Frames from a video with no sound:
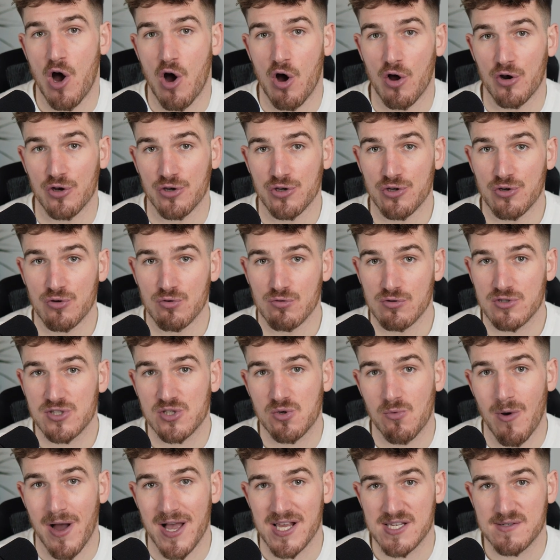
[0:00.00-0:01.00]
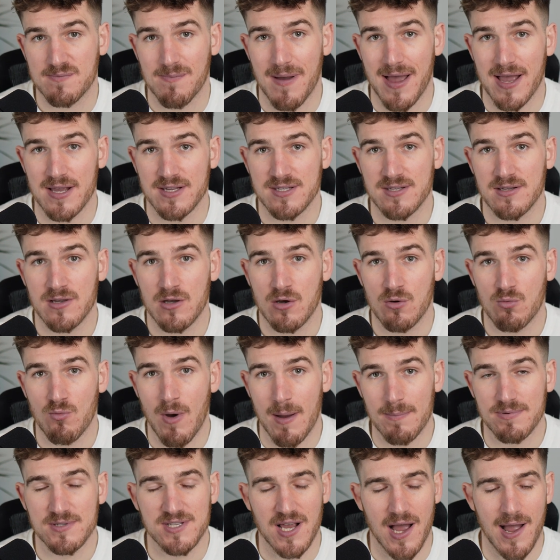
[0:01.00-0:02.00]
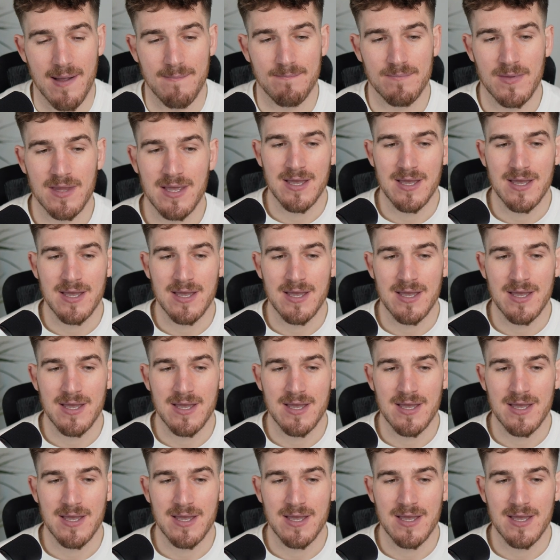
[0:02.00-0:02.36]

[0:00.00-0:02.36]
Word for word: on your Squarespace website.